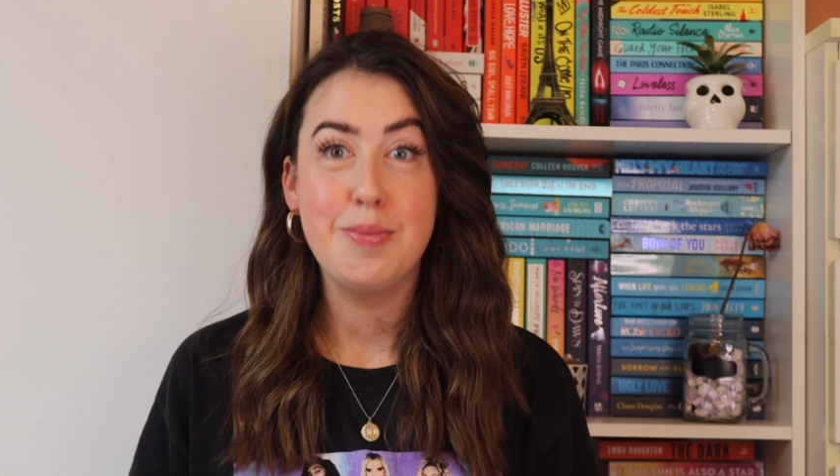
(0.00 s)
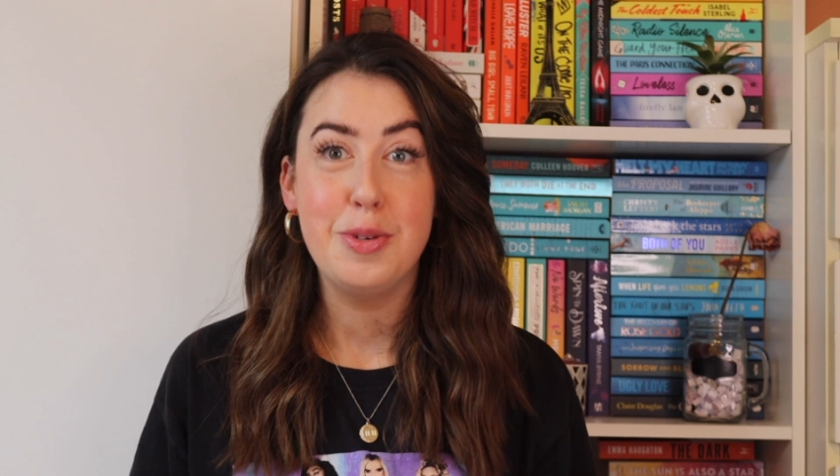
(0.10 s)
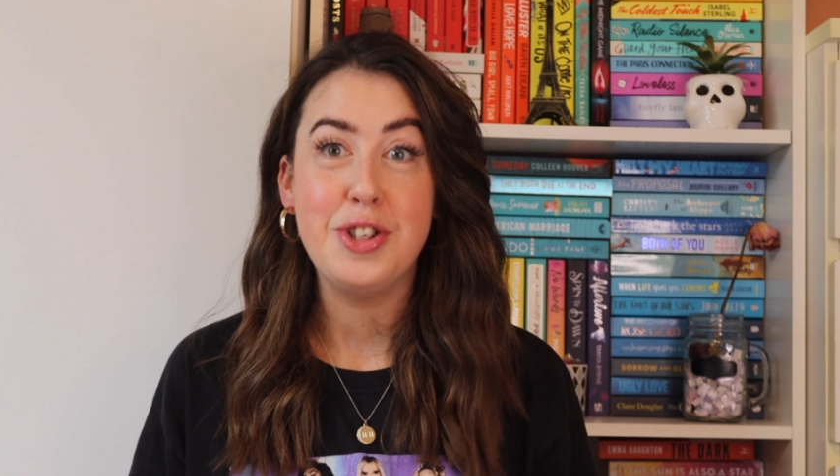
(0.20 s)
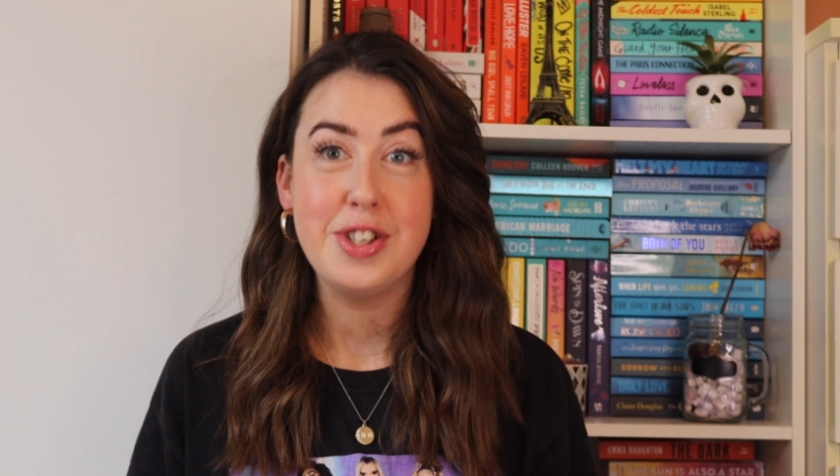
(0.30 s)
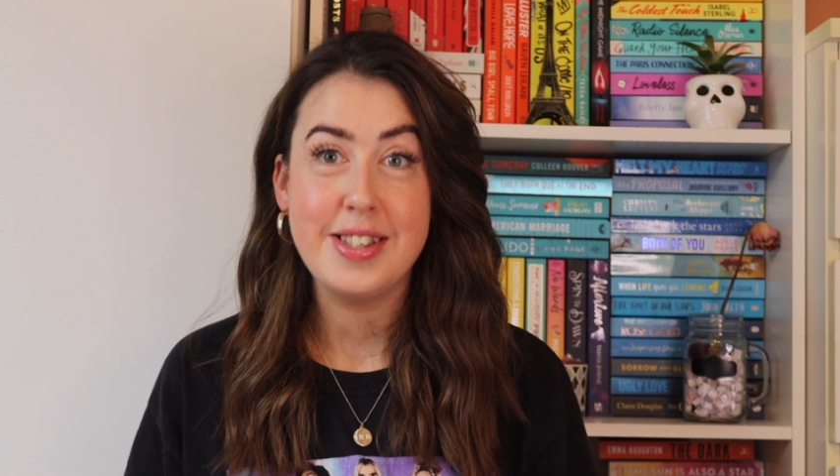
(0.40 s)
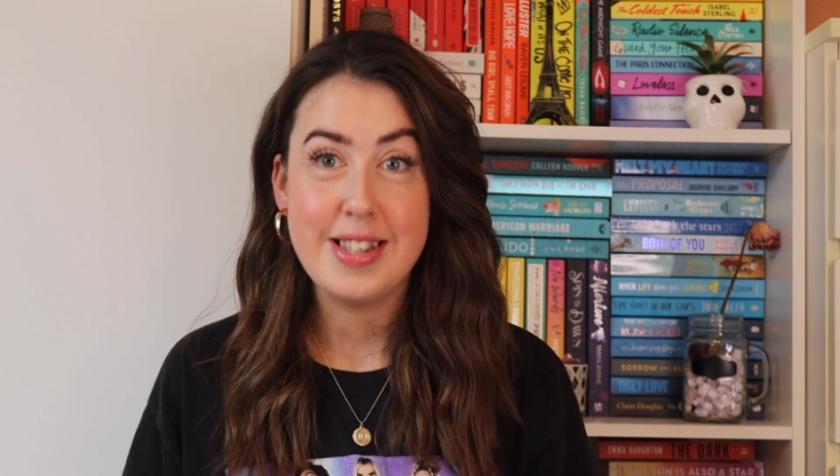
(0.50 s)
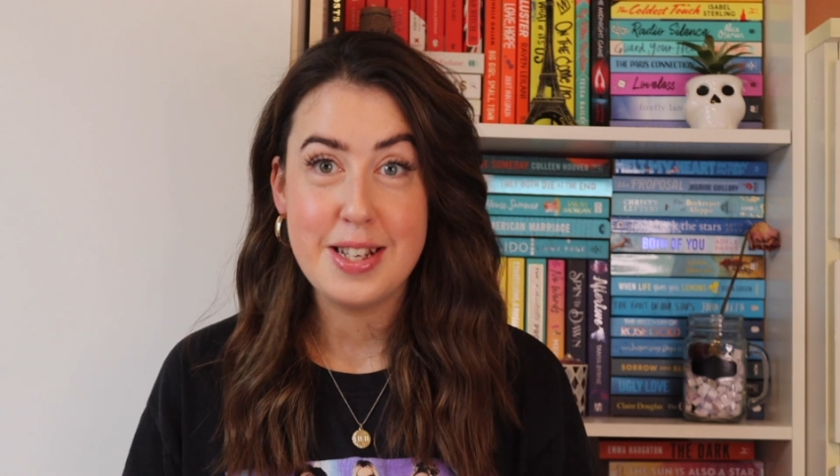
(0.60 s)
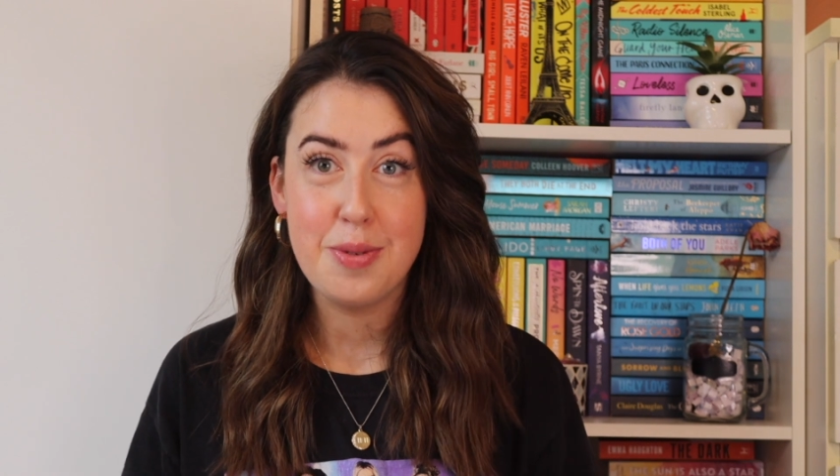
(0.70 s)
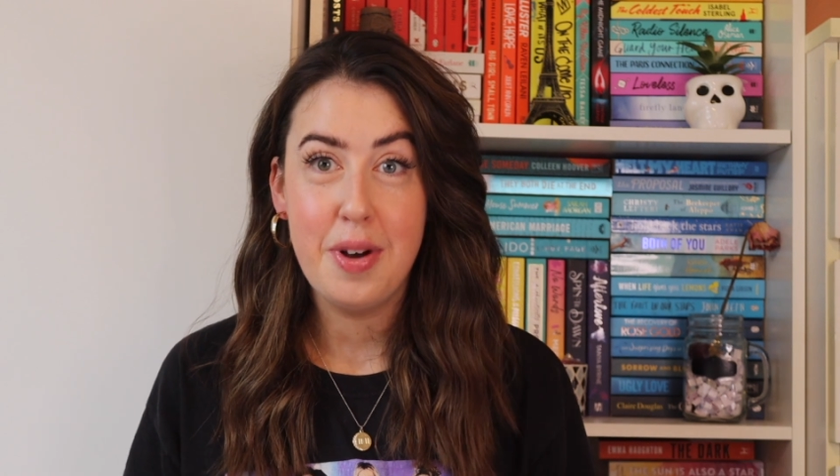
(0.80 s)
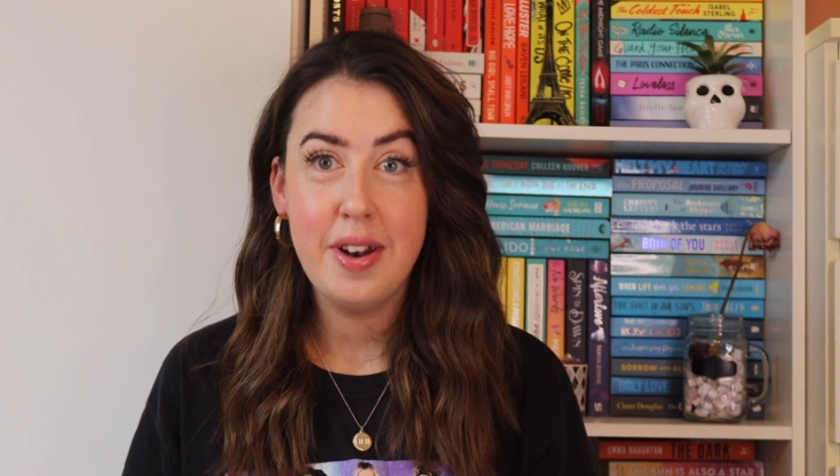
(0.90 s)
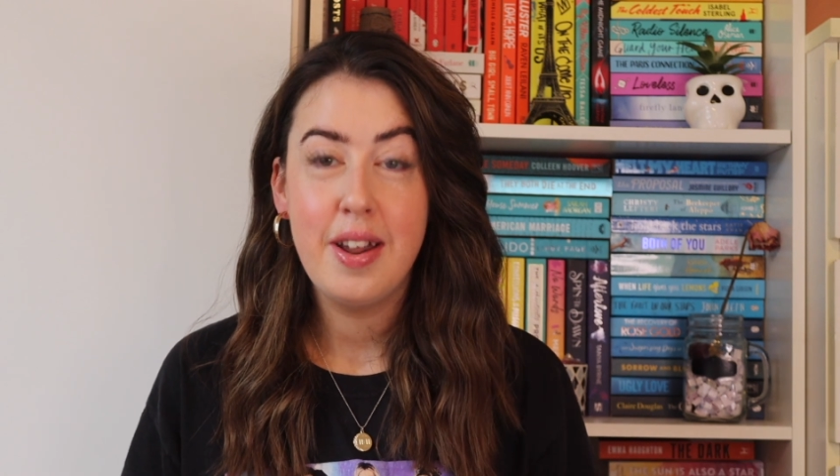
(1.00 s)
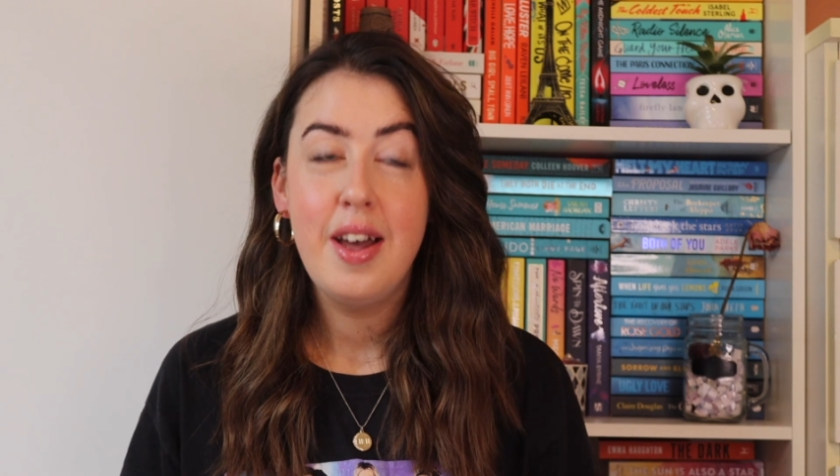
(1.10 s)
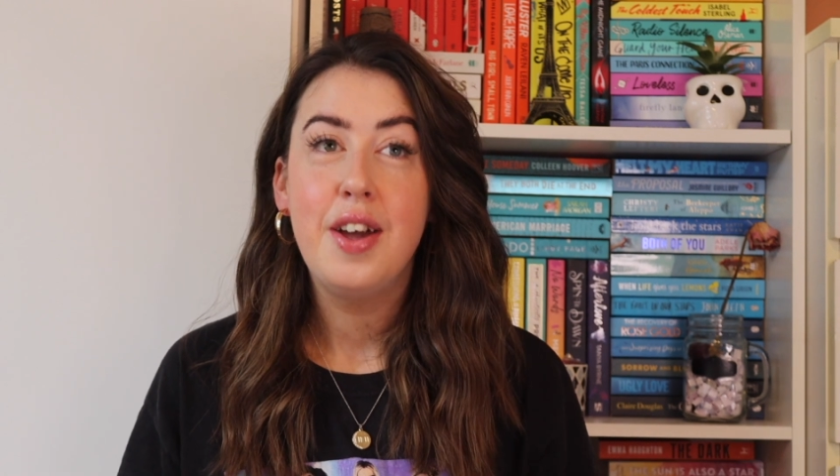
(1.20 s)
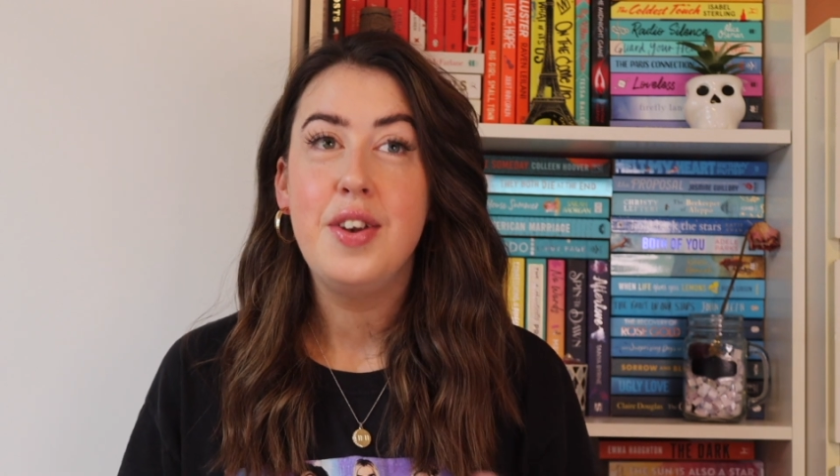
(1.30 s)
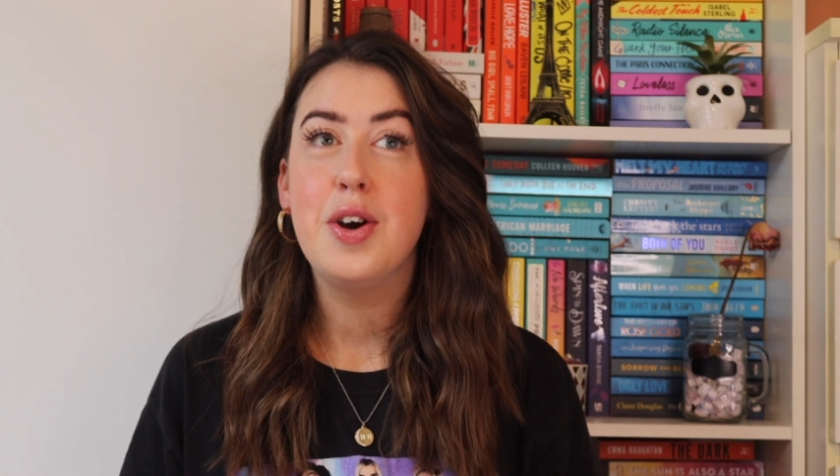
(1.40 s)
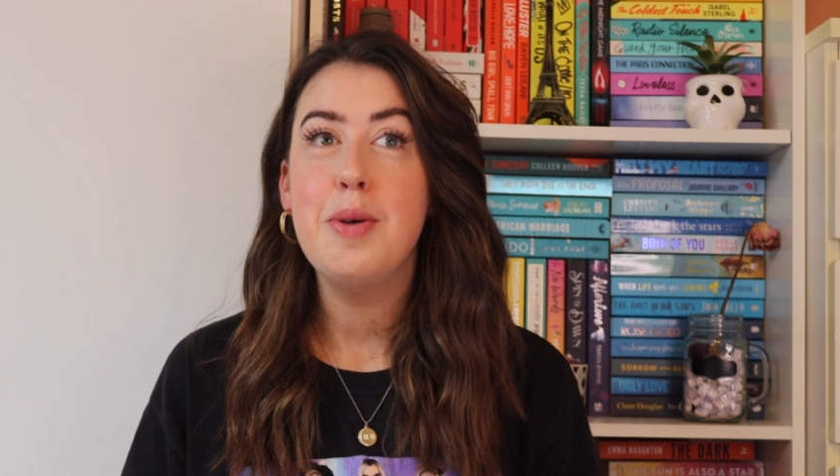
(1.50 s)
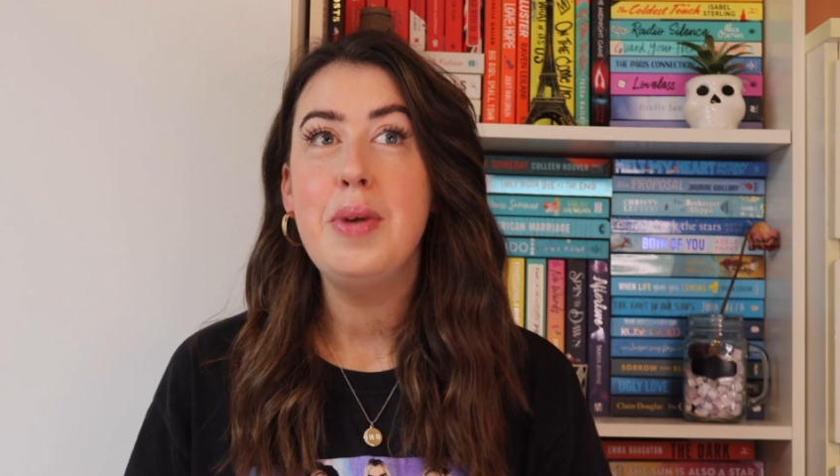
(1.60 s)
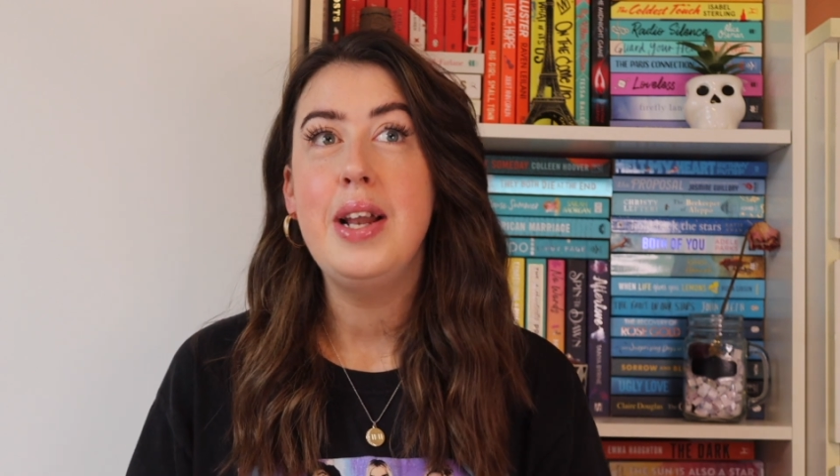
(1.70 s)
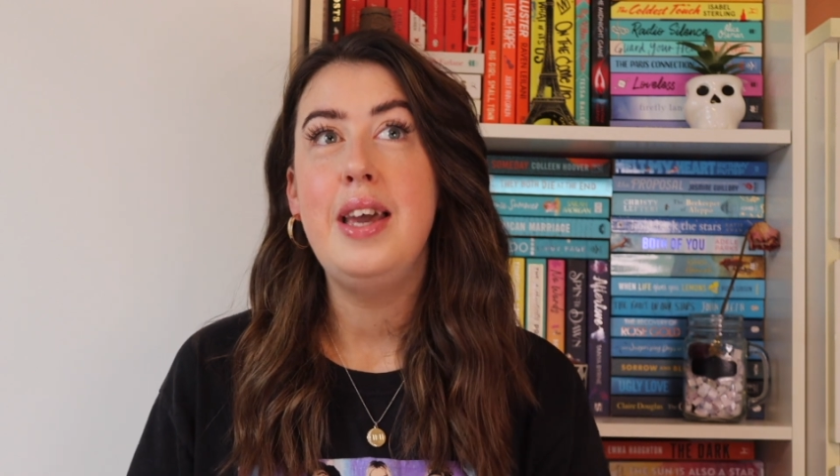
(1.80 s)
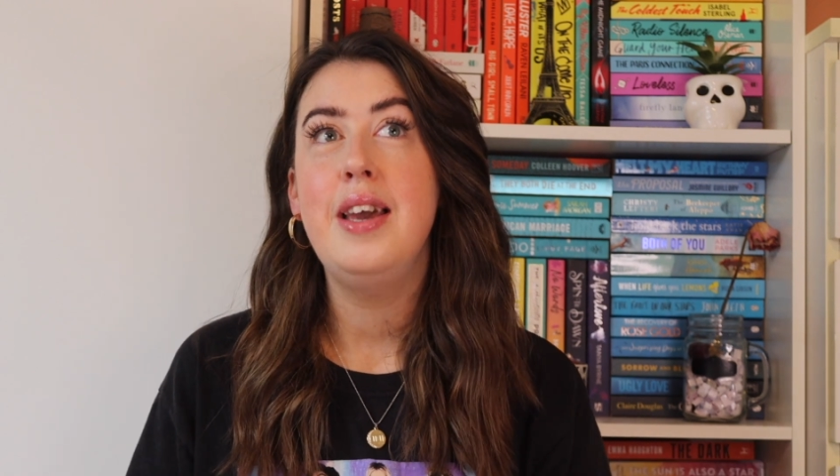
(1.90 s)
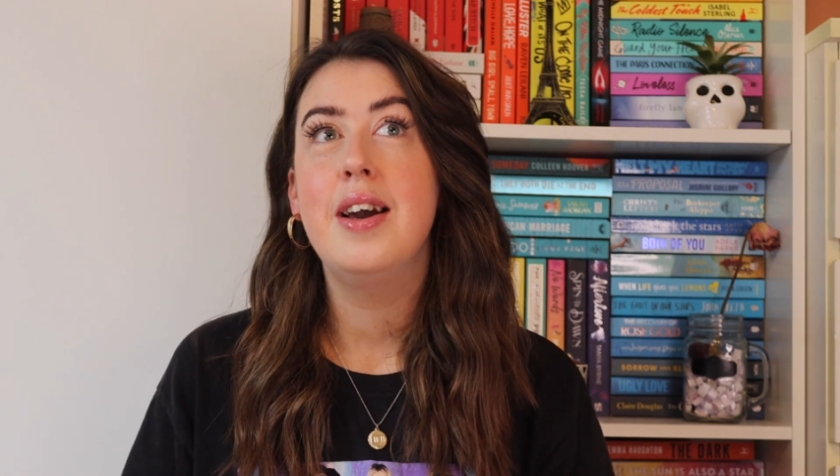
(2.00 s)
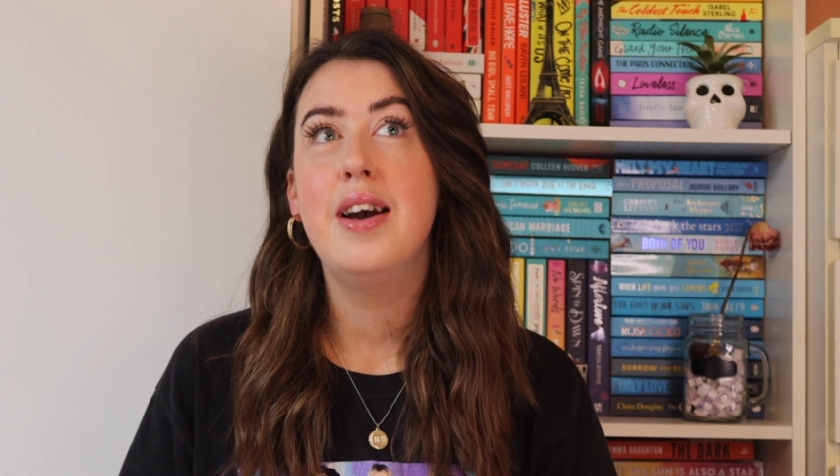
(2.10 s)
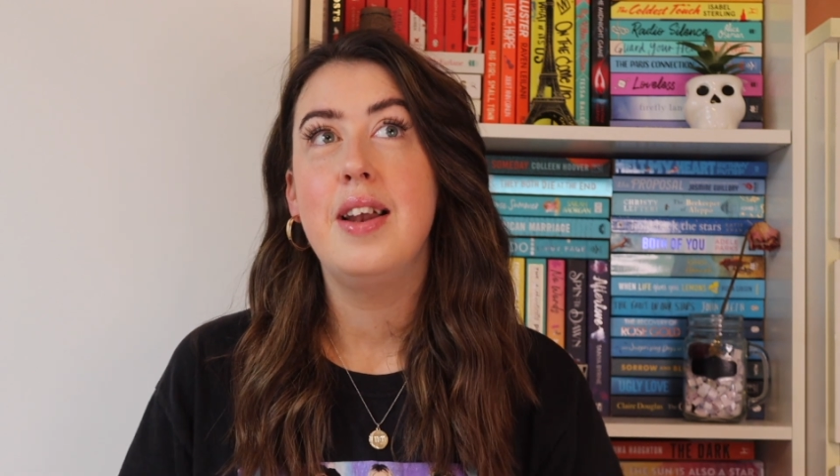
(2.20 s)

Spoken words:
much as this one. Normally,